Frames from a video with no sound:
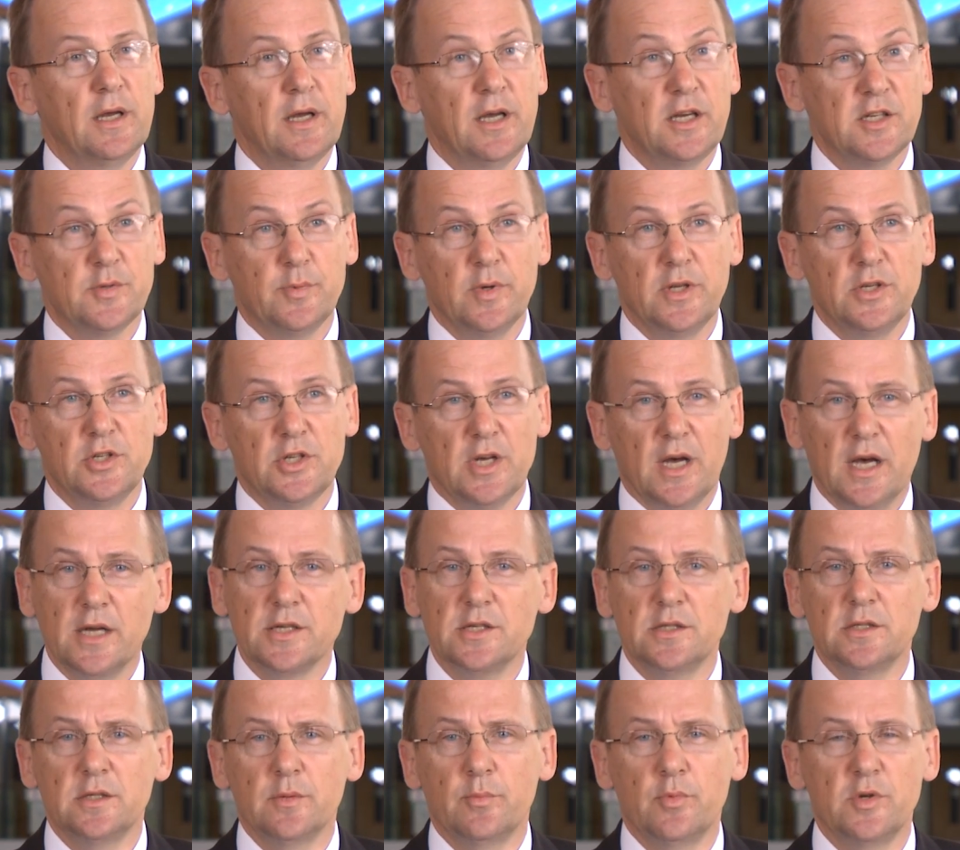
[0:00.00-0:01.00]
He's been
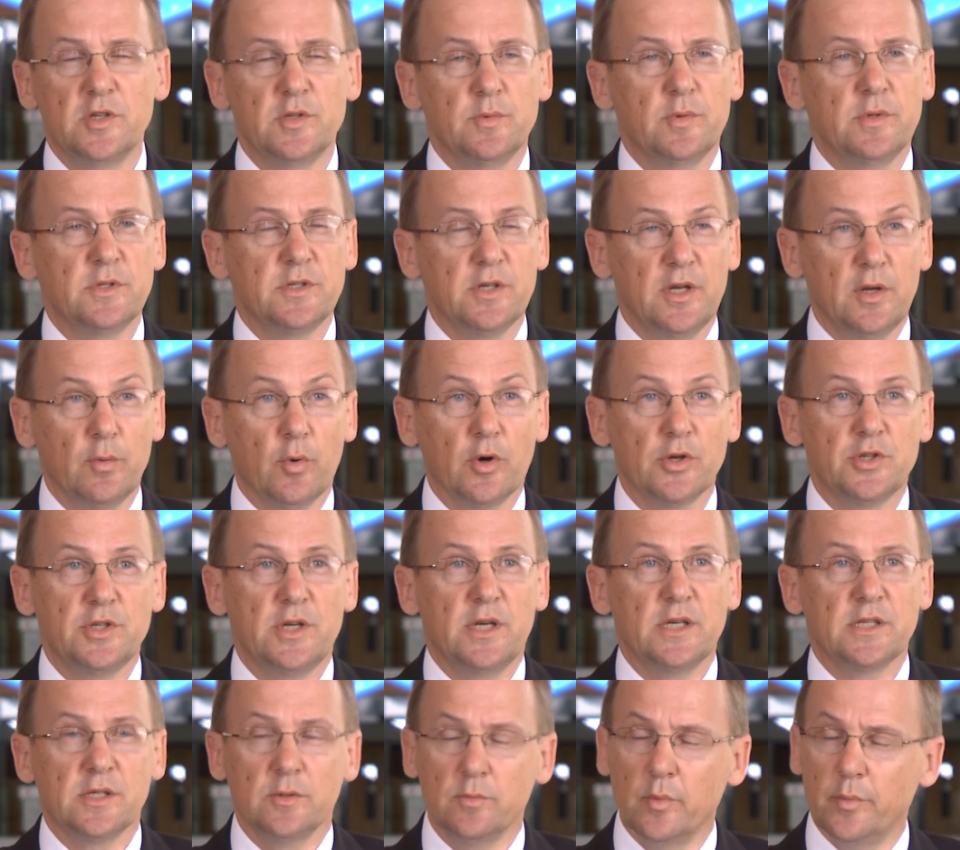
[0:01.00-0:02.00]
charged at the Brisbane City Watch
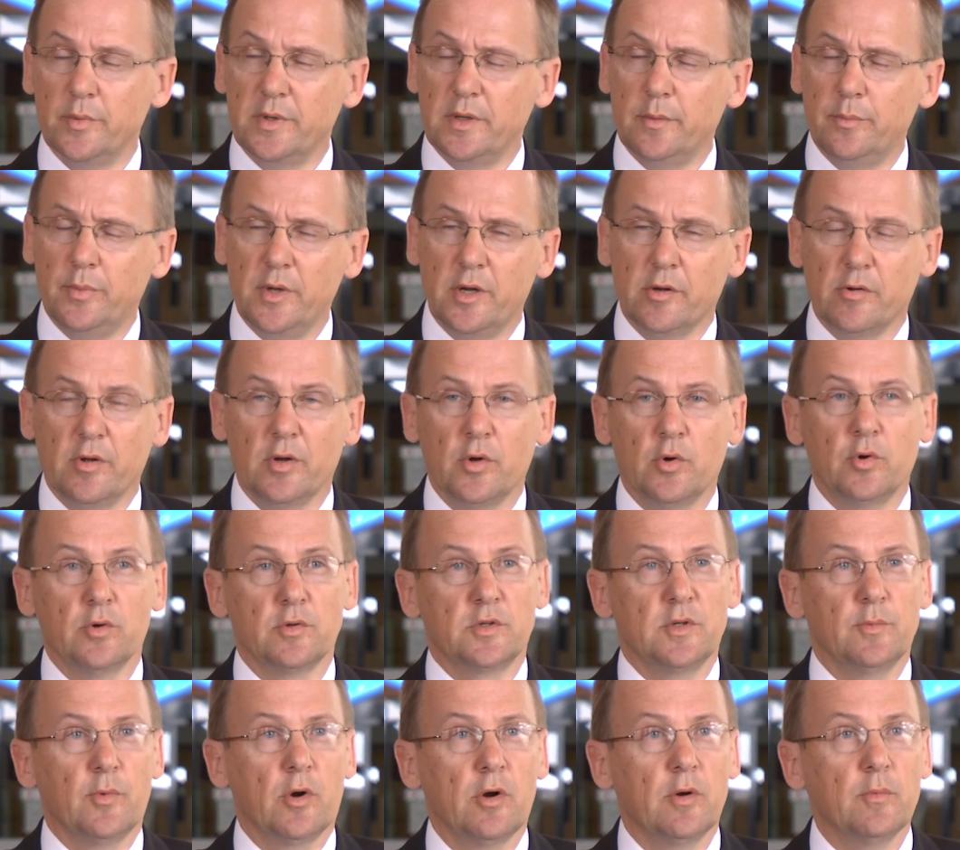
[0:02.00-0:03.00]
House and will be appearing in
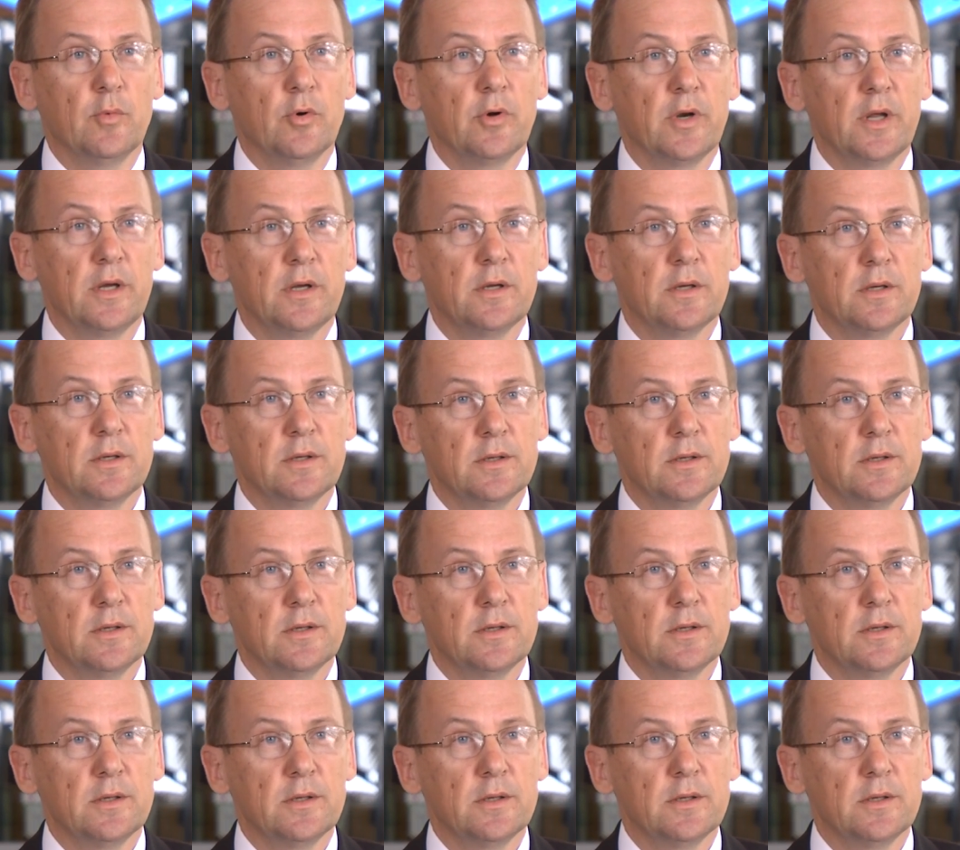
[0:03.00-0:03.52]
court tomorrow morning.